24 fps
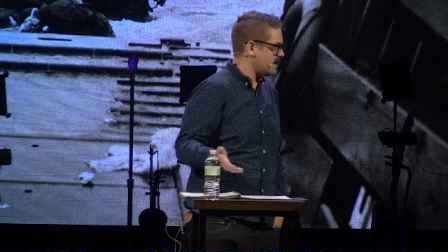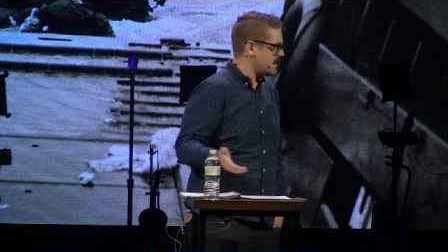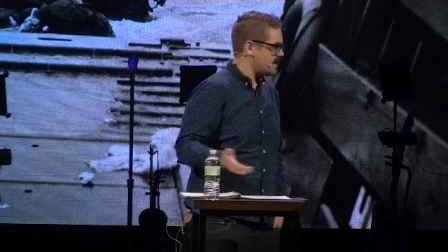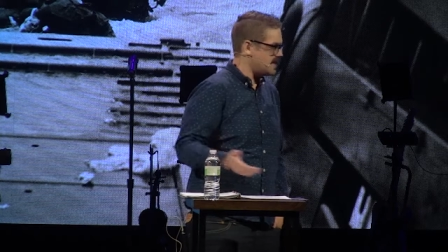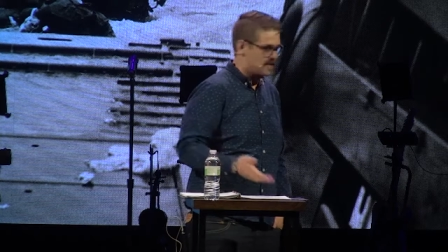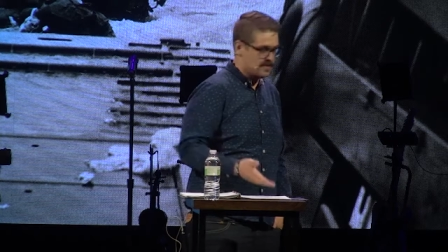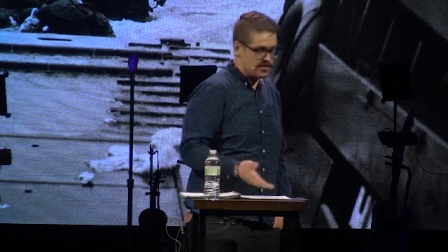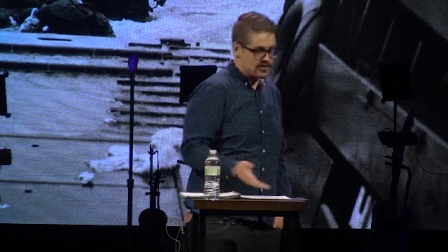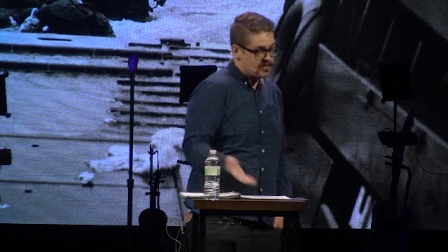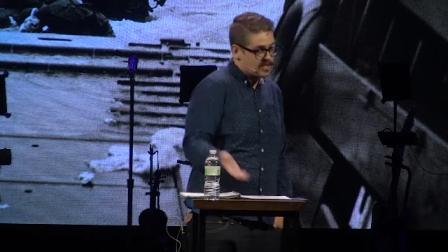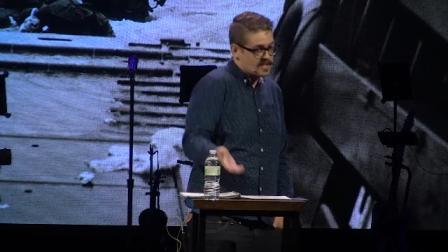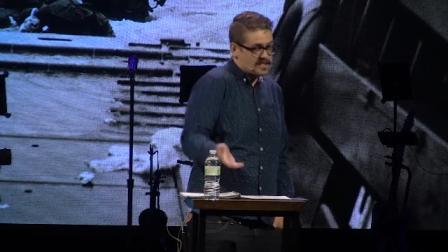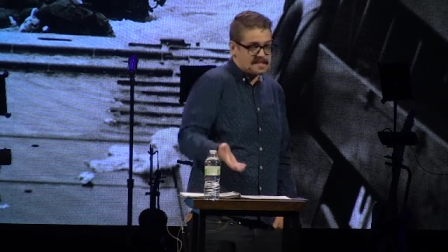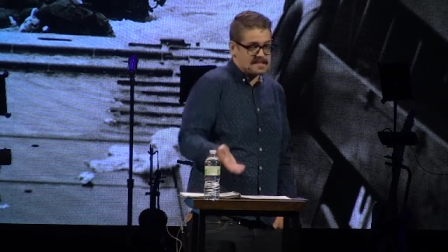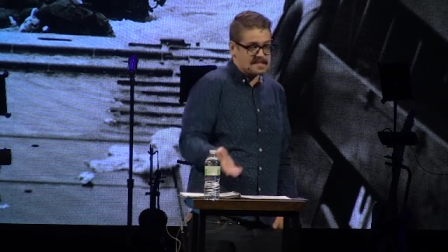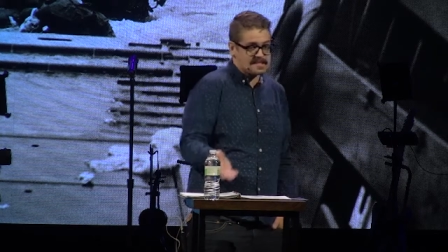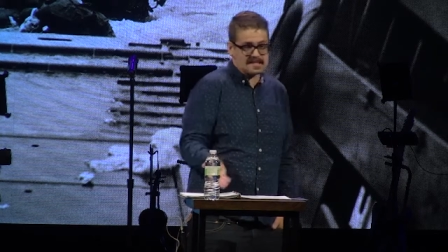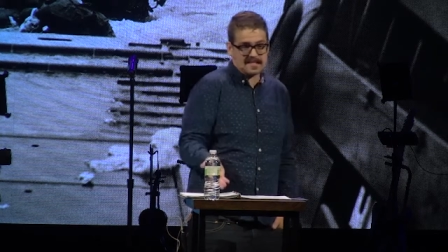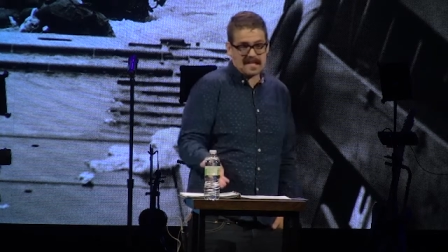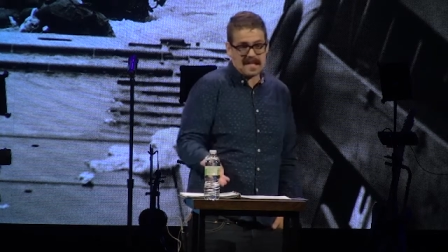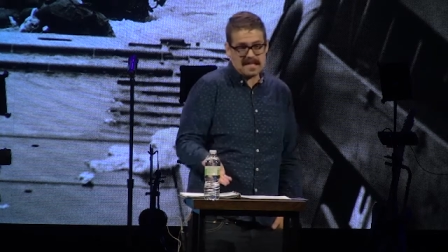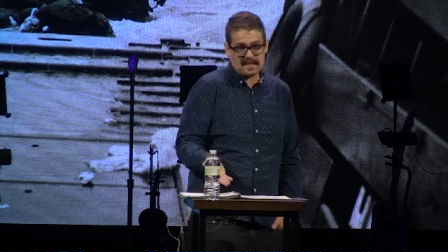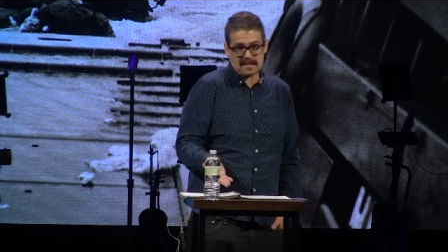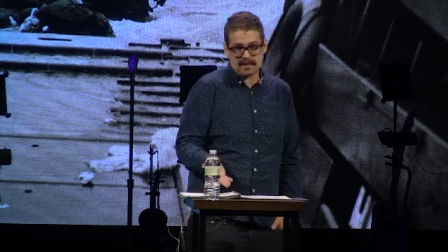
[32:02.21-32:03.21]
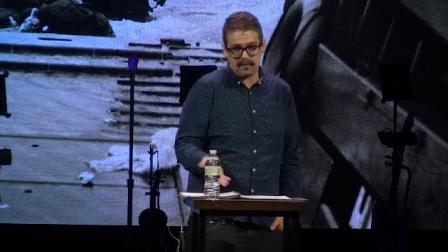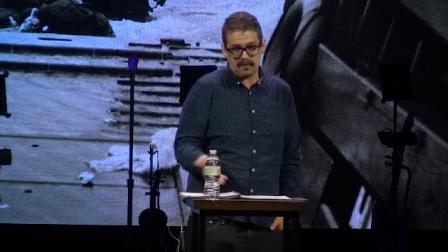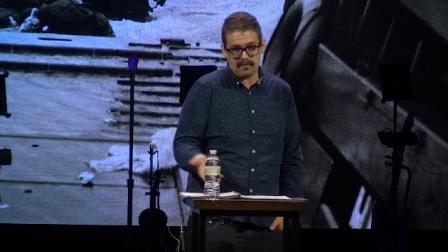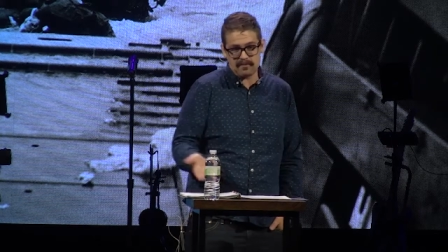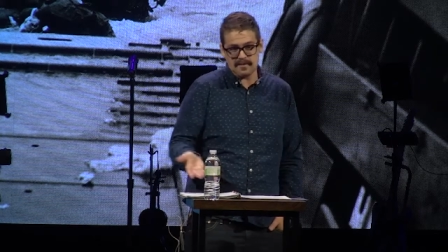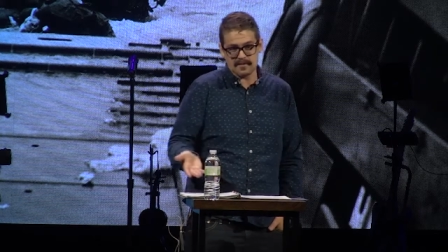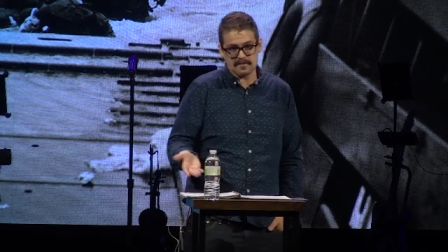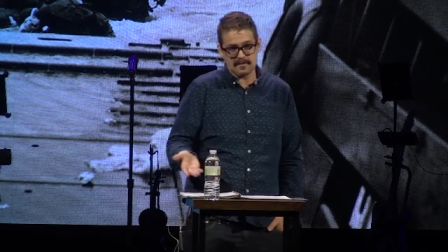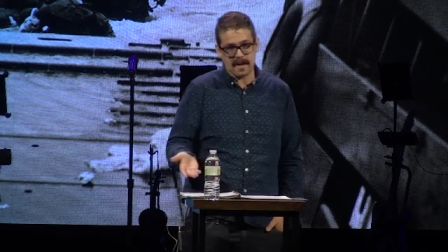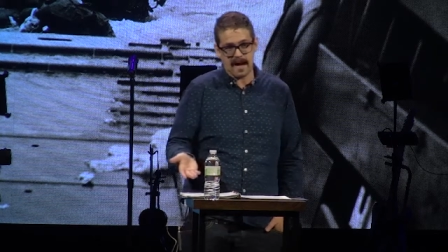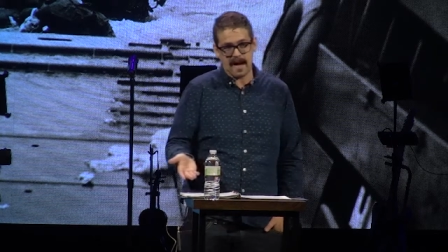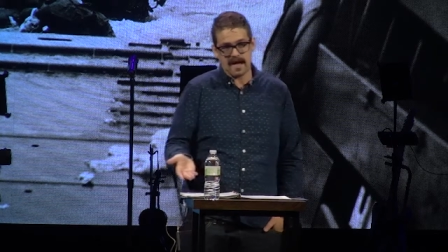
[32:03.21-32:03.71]
you get the sense from
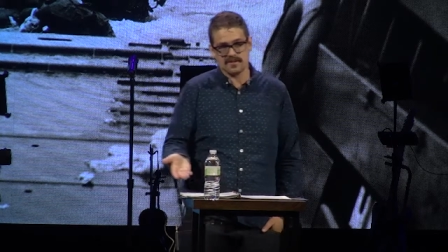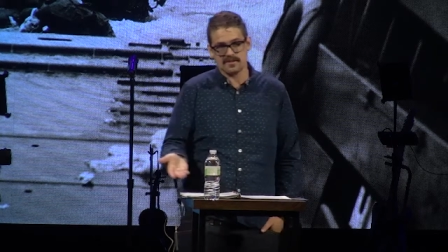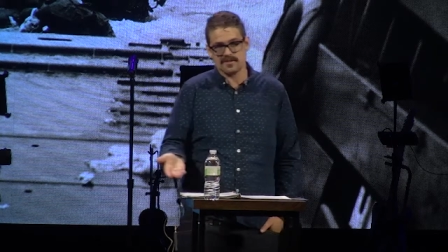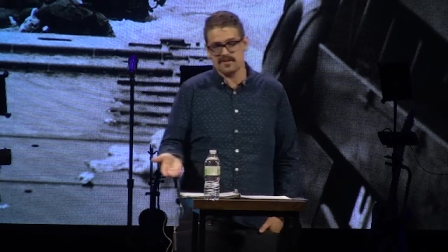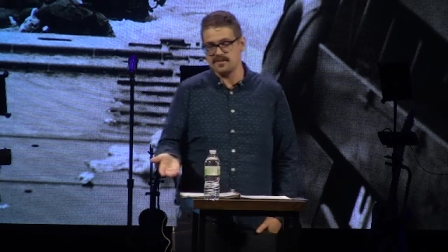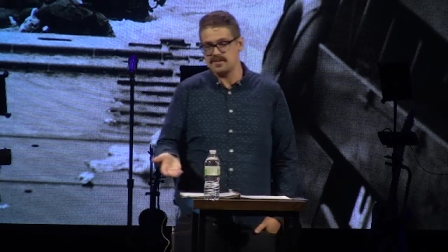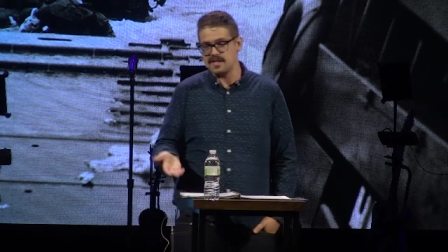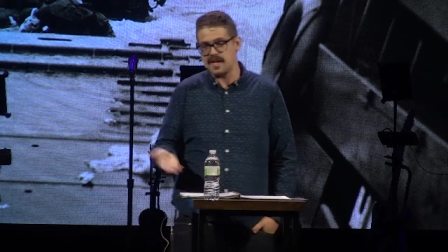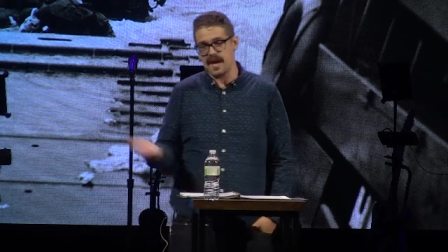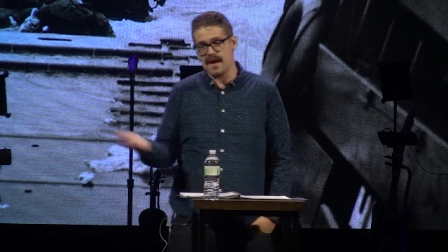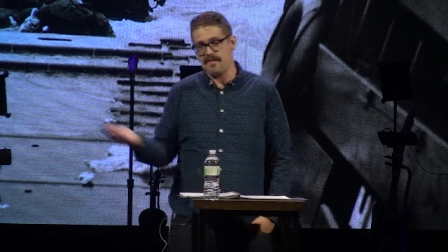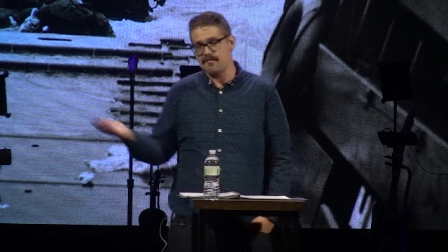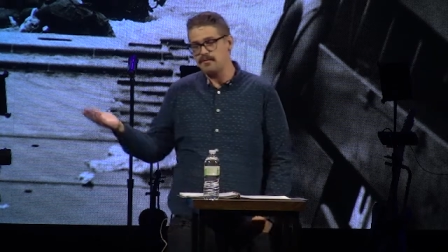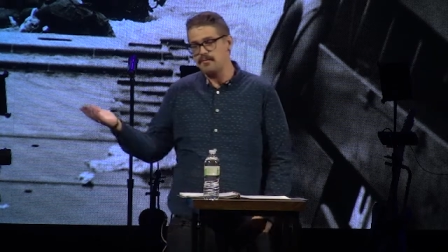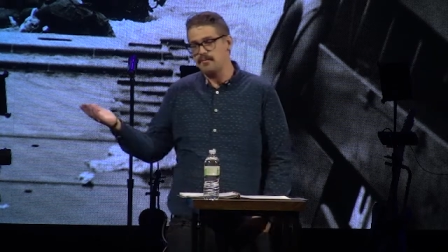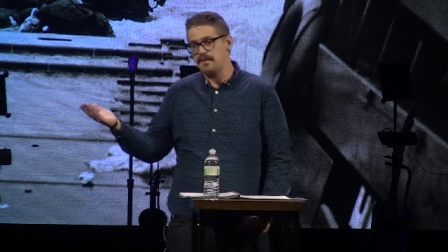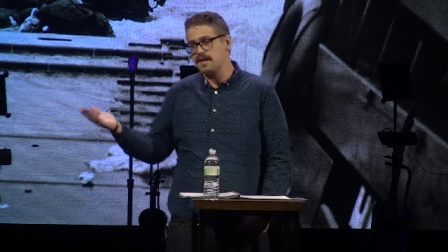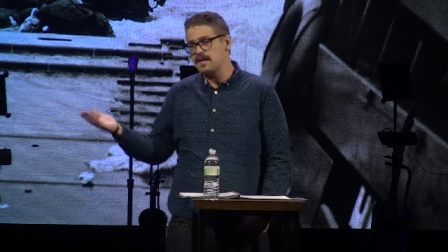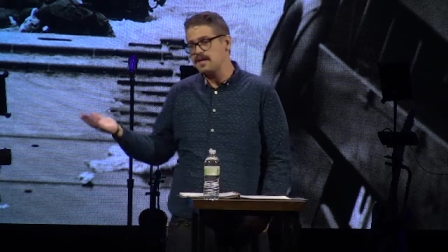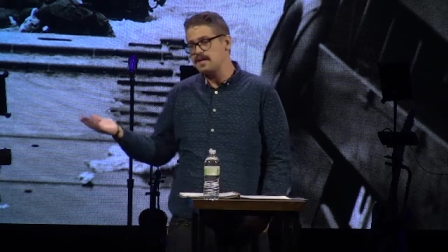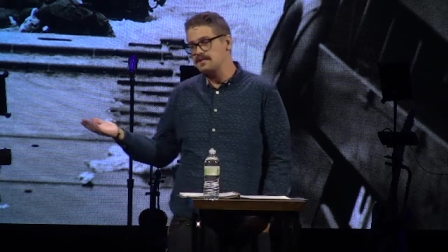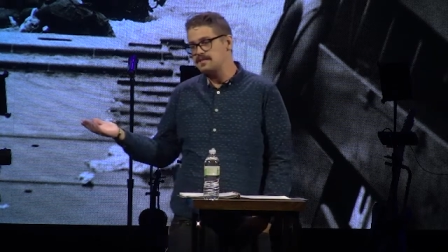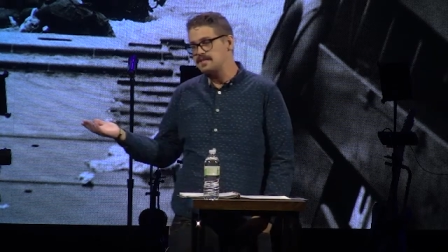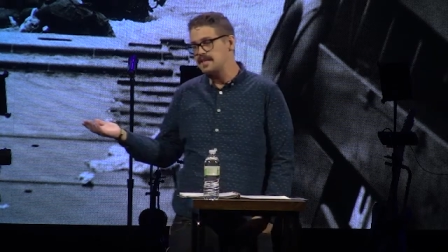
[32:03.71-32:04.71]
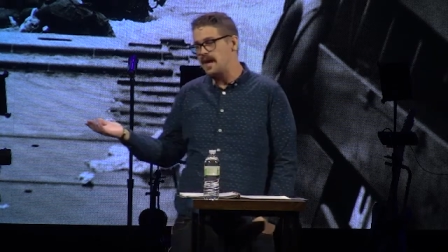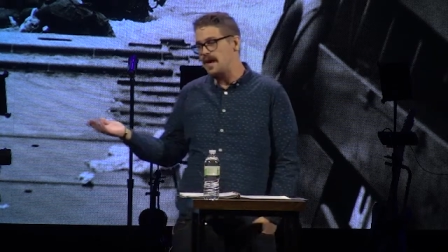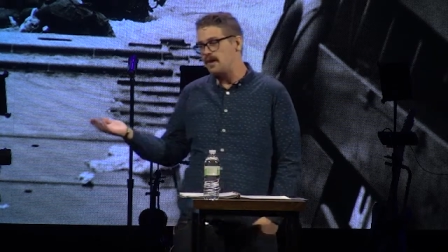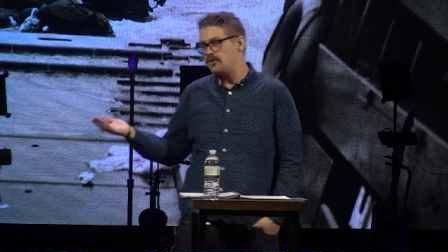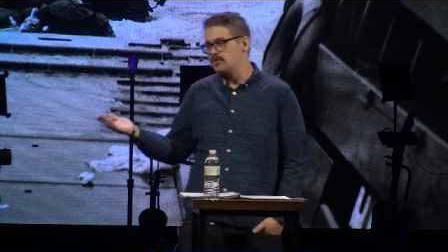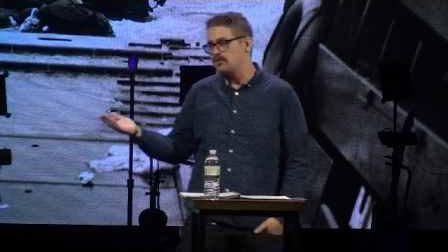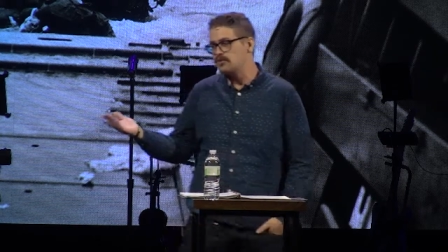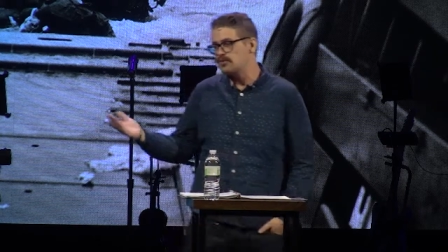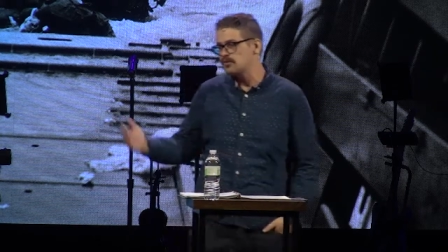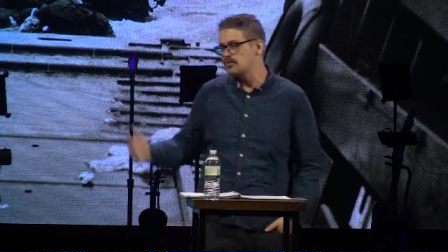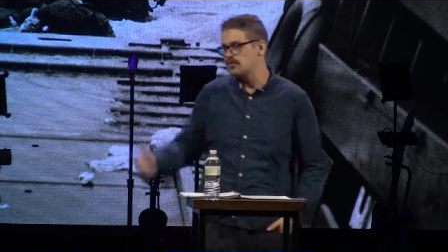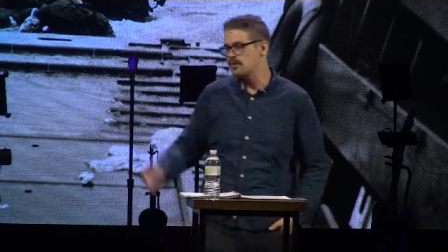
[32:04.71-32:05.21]
this passage that everybody in
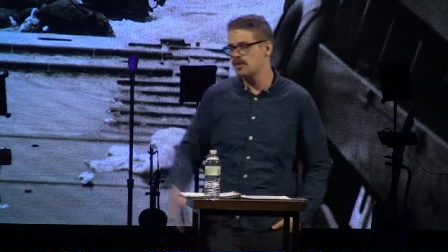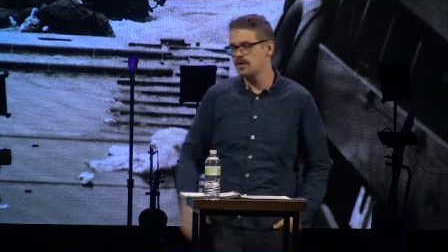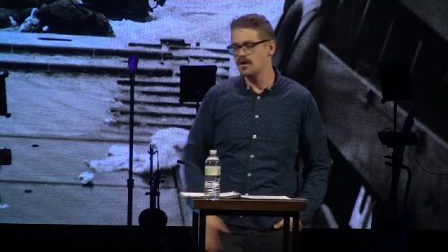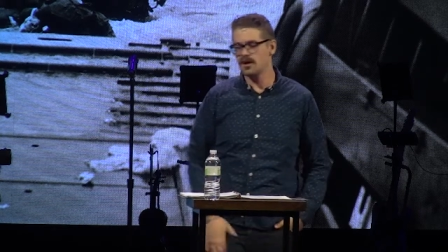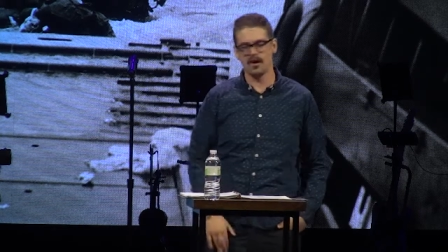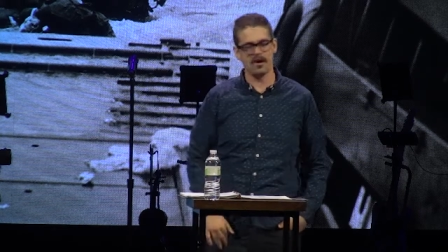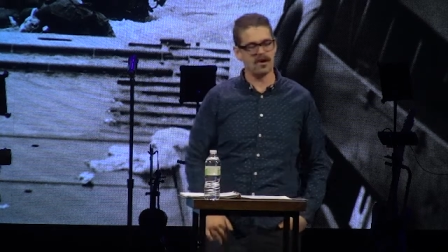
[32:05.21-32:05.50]
town knew,